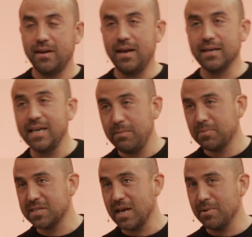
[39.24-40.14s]
and keep
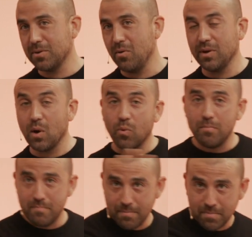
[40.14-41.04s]
the Sabbath holy.
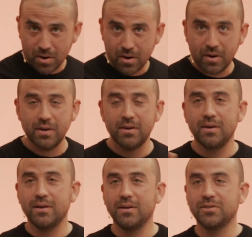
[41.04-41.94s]
Remember
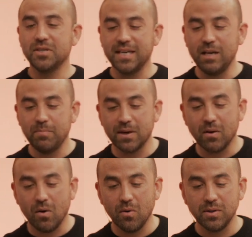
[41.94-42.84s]
to keep it
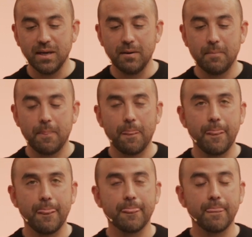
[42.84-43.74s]
holy.
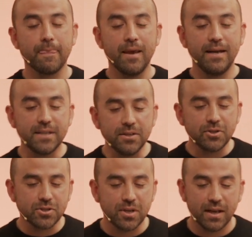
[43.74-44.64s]
It's
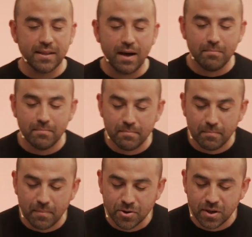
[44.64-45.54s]
interesting that
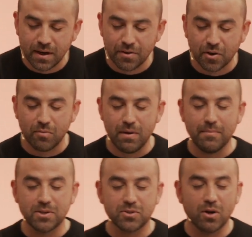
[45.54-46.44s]
most of the other
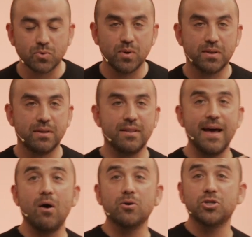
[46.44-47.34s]
commandments starts with
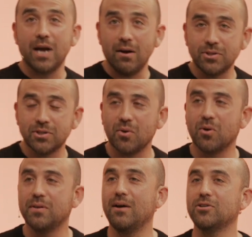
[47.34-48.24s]
thou shalt or
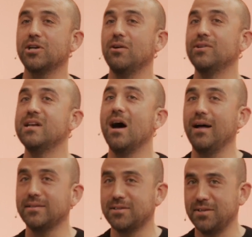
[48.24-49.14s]
thou shalt
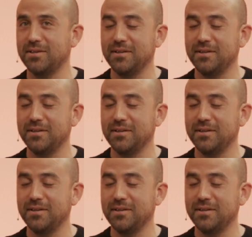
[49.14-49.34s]
not.